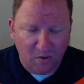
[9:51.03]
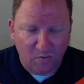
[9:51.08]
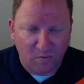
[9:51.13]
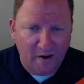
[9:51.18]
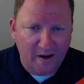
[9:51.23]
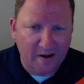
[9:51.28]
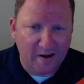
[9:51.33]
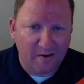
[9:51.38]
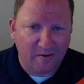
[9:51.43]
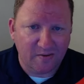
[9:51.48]

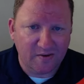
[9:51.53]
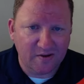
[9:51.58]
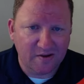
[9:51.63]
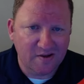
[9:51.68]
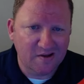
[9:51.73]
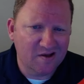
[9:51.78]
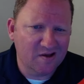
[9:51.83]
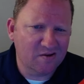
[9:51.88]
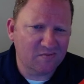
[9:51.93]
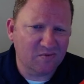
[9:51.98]
around.
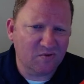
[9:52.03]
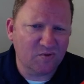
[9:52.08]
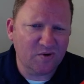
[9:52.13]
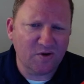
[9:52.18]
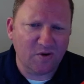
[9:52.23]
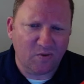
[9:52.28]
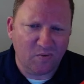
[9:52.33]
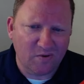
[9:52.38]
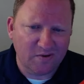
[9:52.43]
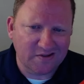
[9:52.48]

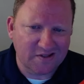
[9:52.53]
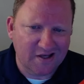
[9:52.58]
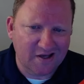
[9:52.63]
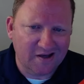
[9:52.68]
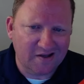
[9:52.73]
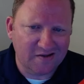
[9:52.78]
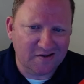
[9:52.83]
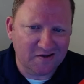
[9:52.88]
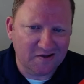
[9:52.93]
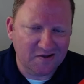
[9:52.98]
We don't want
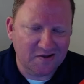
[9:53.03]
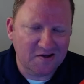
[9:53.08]
that.